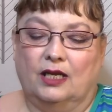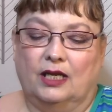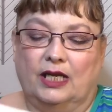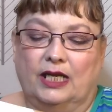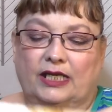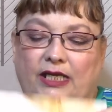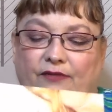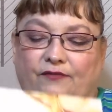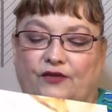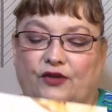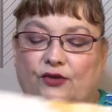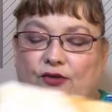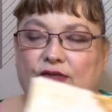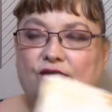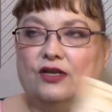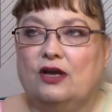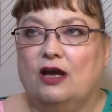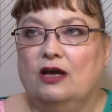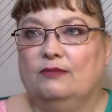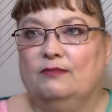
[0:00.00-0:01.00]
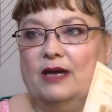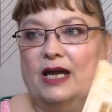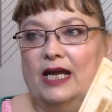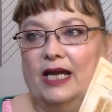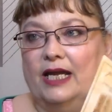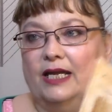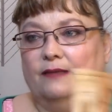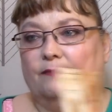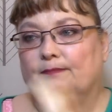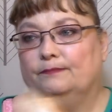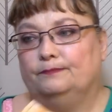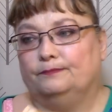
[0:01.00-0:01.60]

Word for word: And if you saw my,